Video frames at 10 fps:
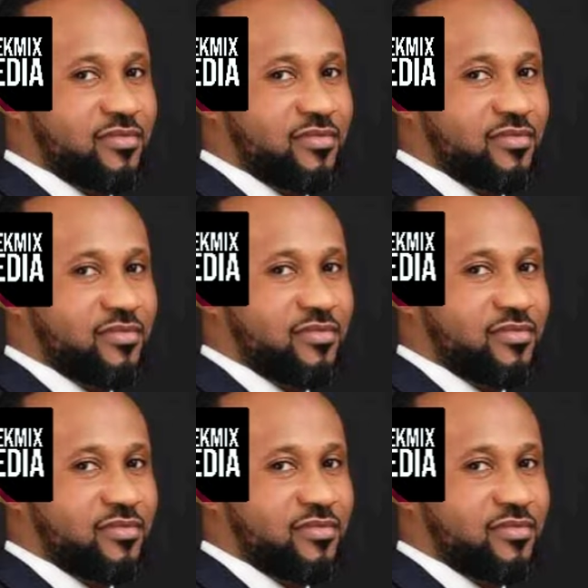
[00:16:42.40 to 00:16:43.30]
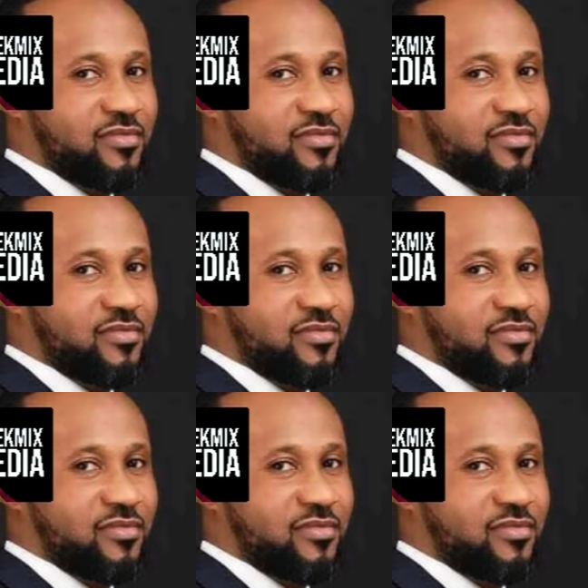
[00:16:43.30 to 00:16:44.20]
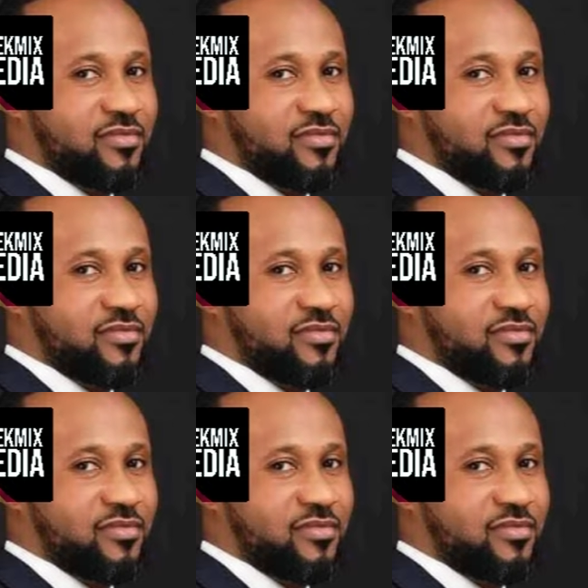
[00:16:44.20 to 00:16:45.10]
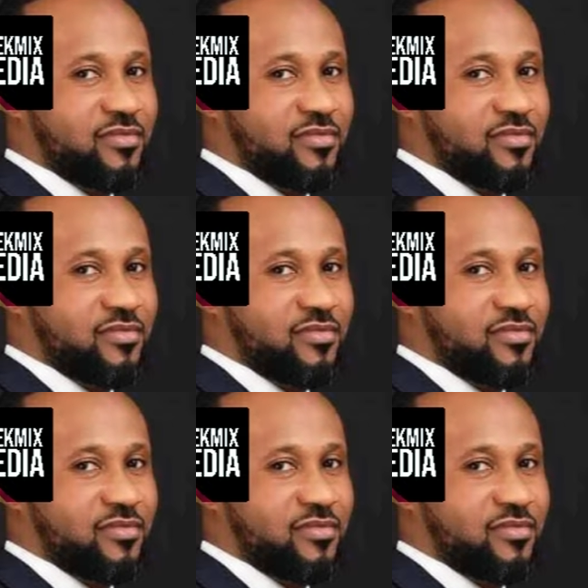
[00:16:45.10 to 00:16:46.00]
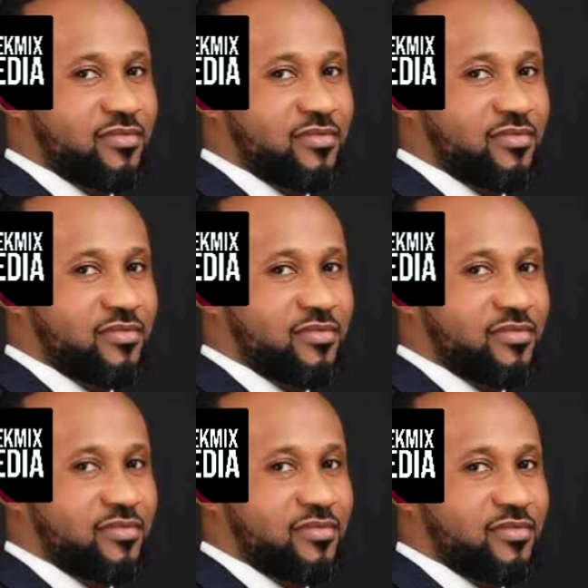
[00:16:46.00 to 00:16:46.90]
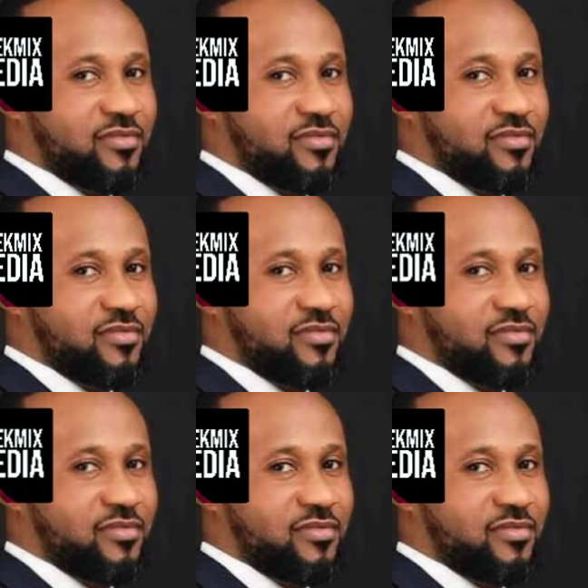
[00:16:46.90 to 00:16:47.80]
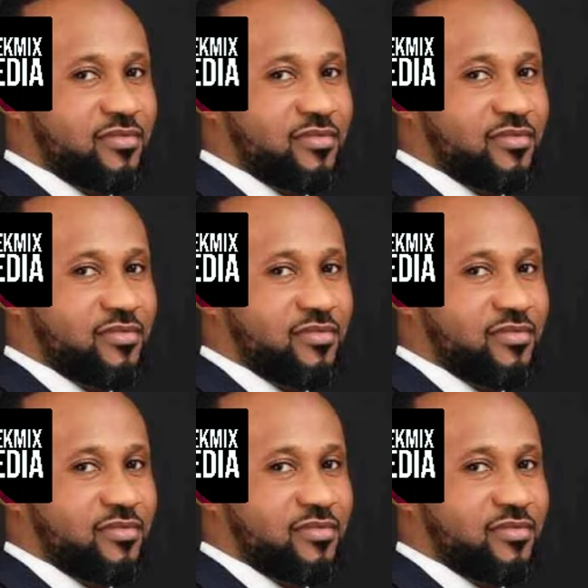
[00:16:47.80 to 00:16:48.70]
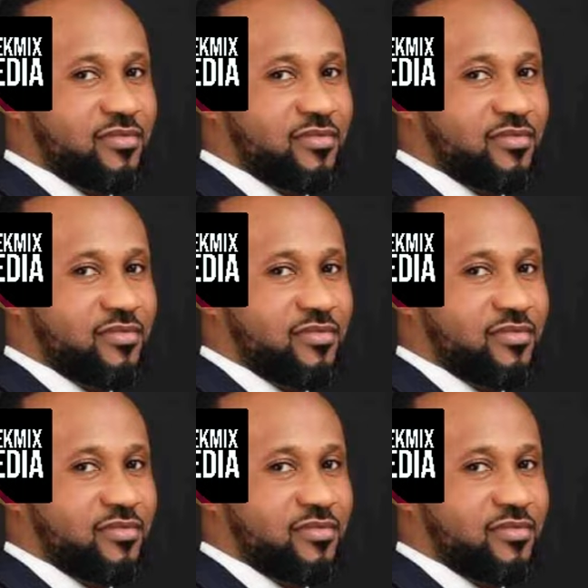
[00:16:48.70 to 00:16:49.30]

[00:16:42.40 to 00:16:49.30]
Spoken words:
(not speaking)